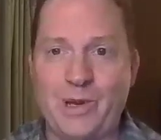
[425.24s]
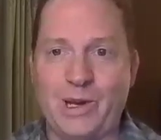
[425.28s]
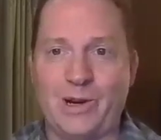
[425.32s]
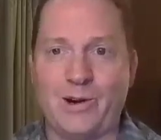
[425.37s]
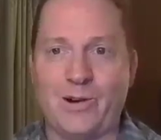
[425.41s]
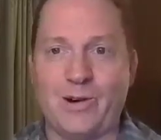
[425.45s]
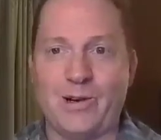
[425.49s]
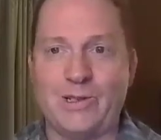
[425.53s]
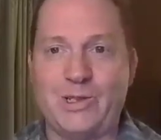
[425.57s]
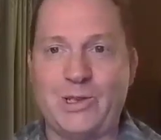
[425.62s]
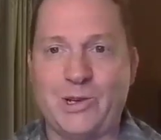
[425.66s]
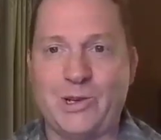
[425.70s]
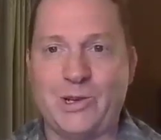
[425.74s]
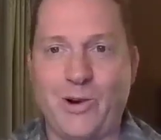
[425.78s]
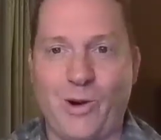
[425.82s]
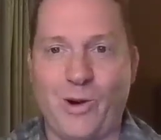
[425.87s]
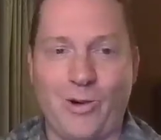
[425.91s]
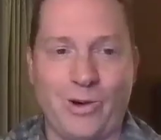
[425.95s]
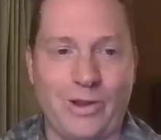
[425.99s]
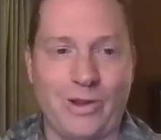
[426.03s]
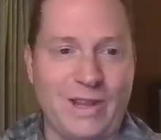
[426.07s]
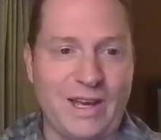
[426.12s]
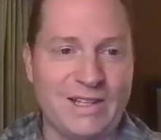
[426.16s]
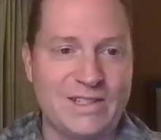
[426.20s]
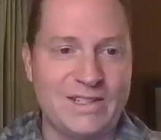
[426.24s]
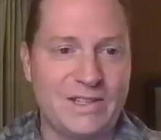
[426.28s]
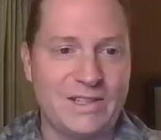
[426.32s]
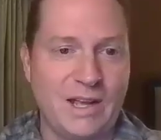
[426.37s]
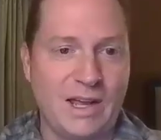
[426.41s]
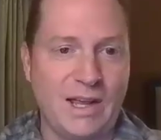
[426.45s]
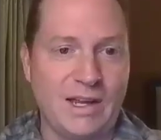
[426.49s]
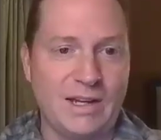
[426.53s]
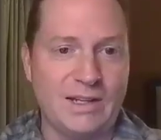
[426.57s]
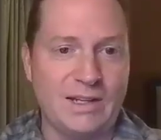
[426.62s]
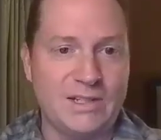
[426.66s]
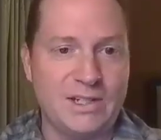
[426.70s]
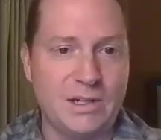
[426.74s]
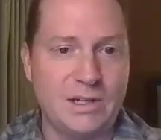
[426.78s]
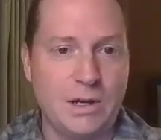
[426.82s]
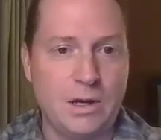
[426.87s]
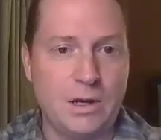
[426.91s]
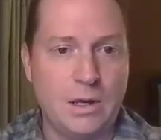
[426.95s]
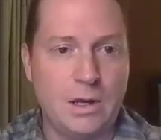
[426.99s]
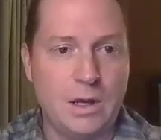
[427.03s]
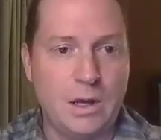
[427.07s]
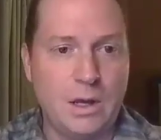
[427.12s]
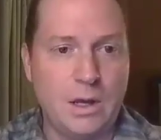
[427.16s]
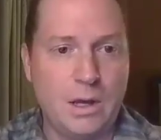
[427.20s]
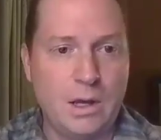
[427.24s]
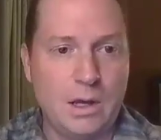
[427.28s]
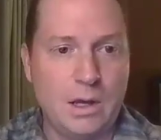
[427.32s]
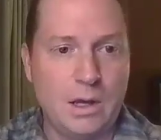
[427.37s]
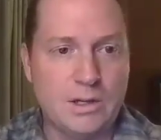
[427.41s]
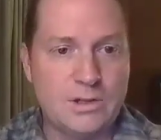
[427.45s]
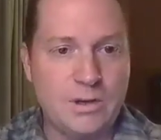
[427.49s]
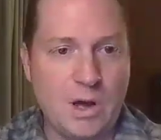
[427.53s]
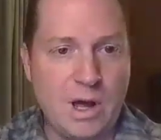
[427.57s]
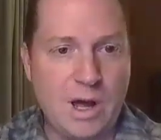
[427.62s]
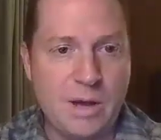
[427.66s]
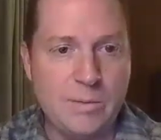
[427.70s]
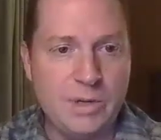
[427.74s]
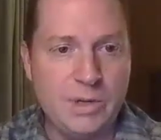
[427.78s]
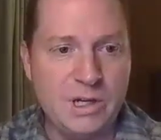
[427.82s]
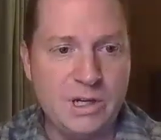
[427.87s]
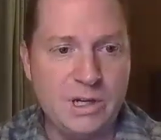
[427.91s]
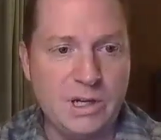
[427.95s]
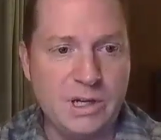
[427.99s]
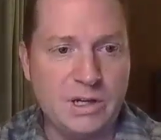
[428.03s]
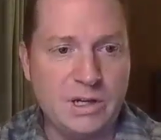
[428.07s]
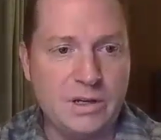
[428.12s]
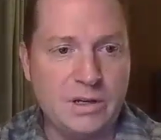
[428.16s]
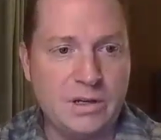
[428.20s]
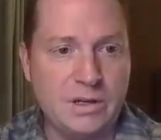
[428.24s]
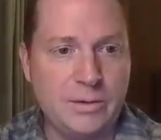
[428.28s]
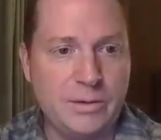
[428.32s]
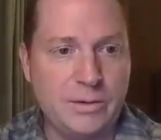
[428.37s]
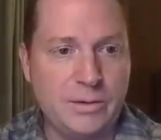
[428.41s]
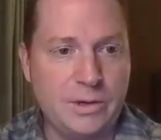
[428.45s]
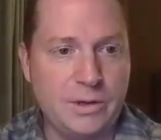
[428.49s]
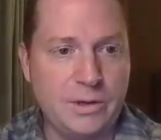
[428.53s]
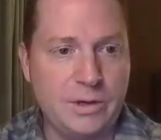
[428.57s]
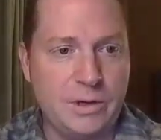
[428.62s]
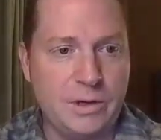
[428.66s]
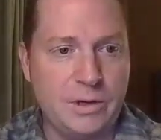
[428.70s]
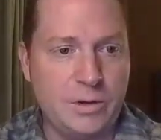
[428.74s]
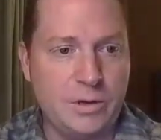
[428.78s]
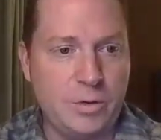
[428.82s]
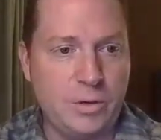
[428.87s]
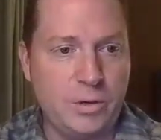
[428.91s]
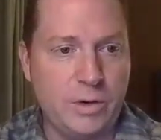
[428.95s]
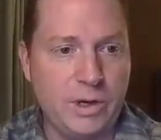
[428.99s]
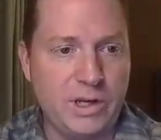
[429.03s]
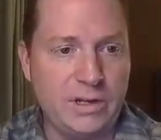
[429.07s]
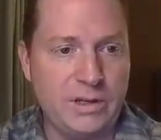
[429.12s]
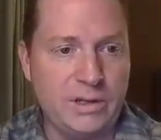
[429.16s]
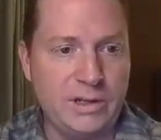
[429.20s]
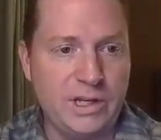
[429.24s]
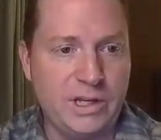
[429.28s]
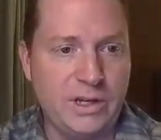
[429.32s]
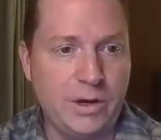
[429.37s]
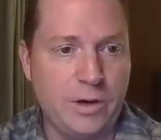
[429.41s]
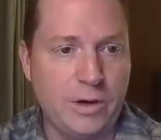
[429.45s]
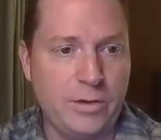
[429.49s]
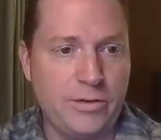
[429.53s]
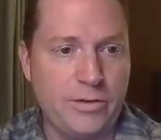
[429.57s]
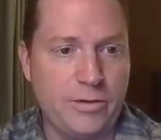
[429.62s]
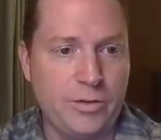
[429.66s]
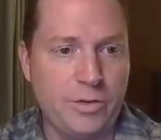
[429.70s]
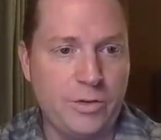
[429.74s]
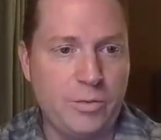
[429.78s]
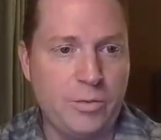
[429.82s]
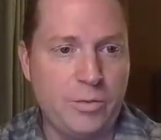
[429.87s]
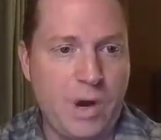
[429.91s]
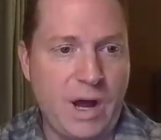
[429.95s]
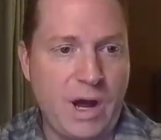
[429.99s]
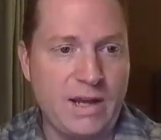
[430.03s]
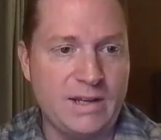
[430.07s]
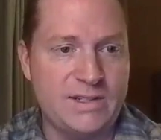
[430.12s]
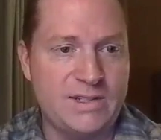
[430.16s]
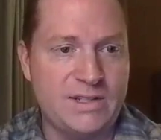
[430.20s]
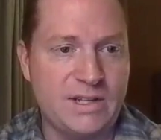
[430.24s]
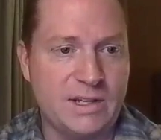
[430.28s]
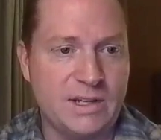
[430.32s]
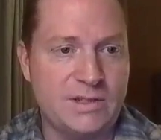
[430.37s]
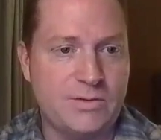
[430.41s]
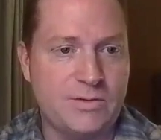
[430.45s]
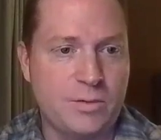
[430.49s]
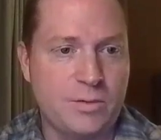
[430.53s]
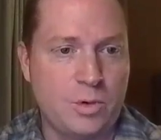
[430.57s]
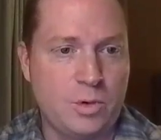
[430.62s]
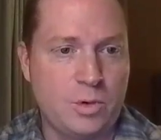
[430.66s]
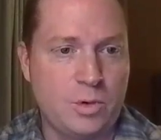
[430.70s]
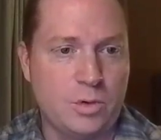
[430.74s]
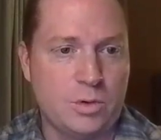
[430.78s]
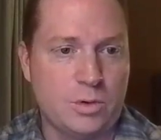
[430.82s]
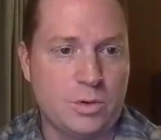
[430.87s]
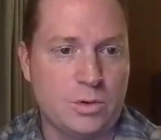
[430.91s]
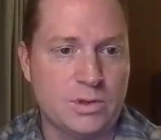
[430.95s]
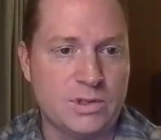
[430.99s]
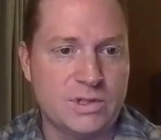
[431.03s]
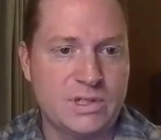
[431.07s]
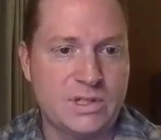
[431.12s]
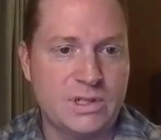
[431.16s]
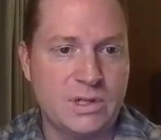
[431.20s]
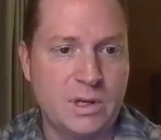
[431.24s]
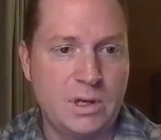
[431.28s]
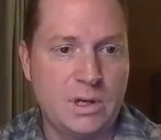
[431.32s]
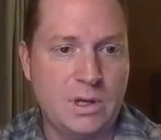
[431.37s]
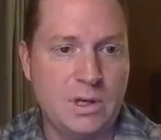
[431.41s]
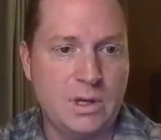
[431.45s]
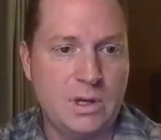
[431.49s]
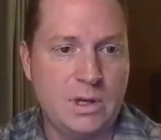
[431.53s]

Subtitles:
and bigger as you grow on that stage. So I'm going to quickly go through my 6 rules.